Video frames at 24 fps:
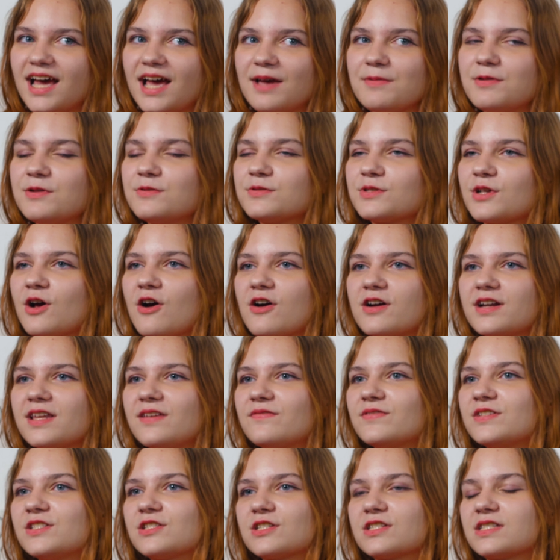I mean, it was hard
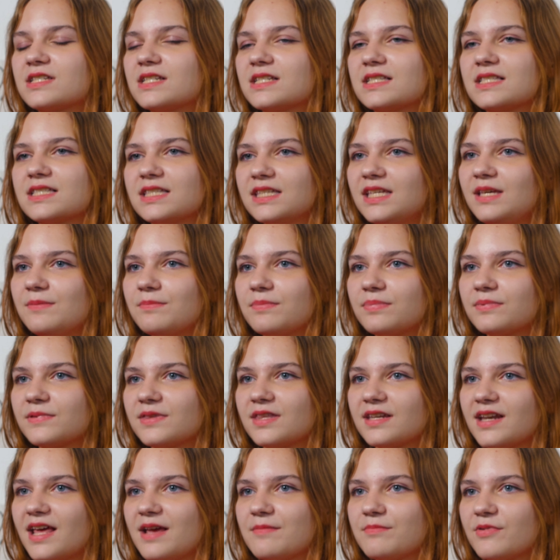even just to sleep
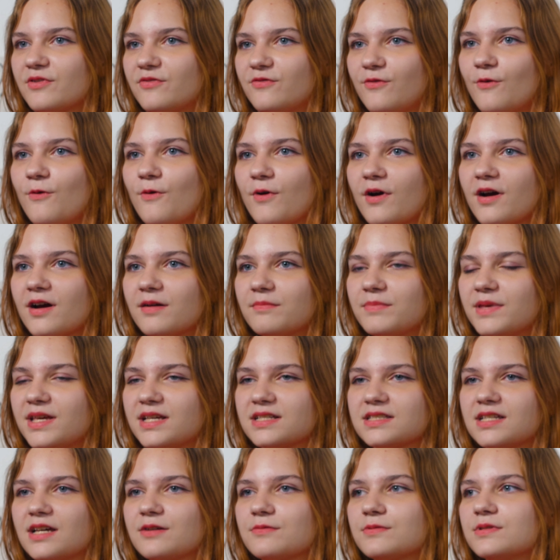the night before
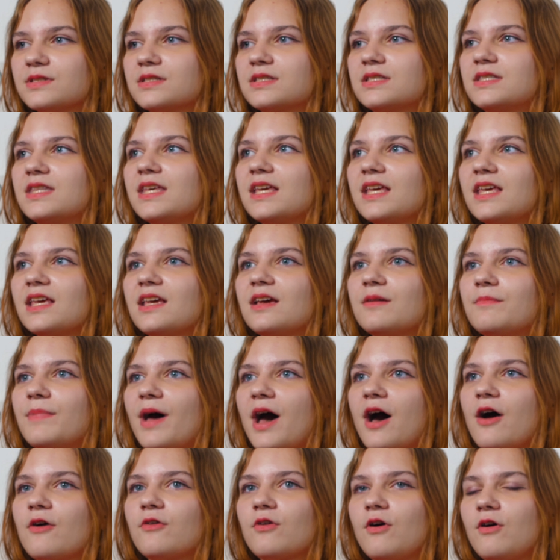because I was thinking
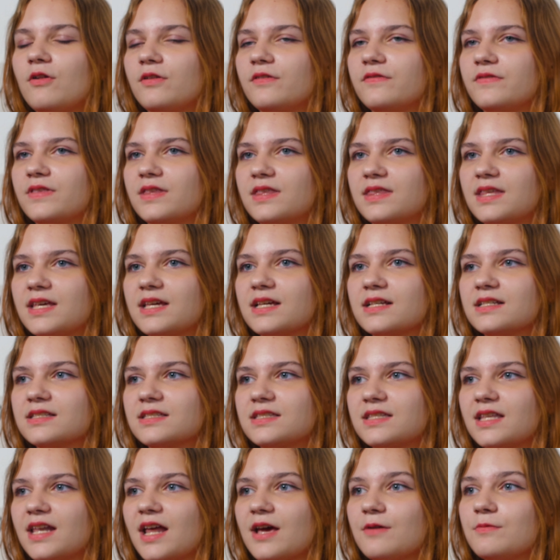about all of the things
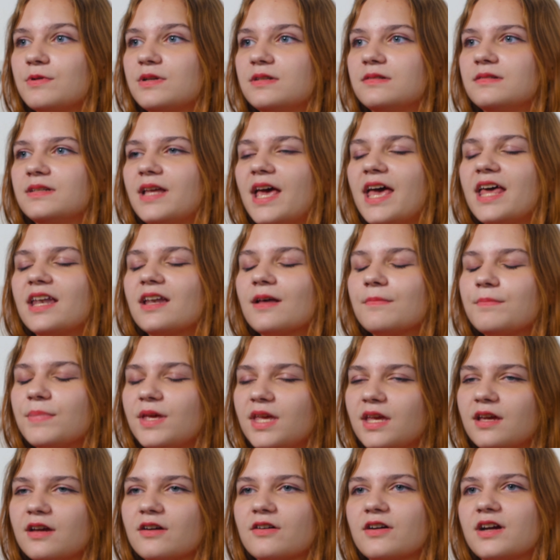that I would end up
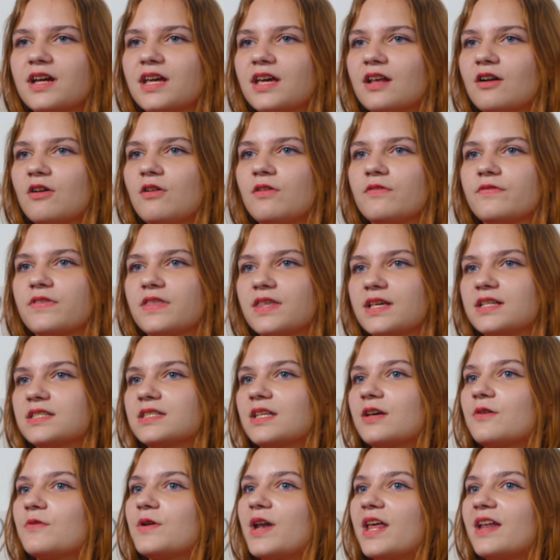hearing and all of the things
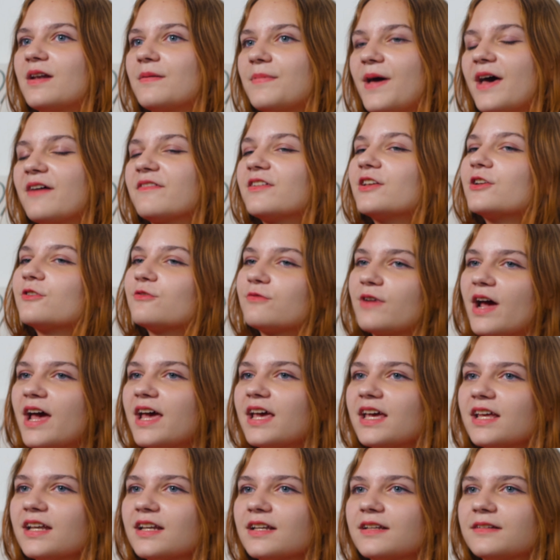that I would end up having to
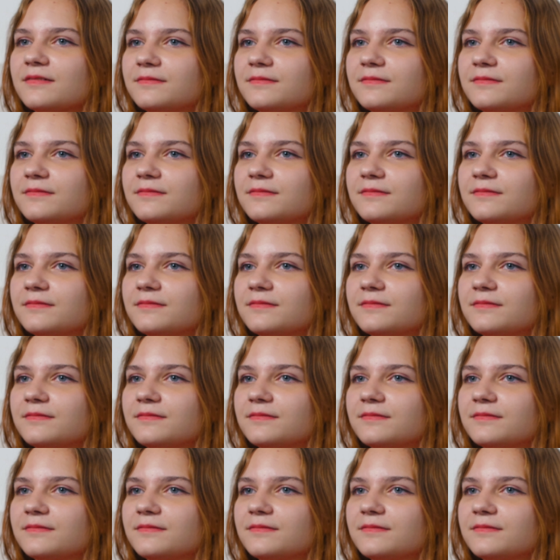write.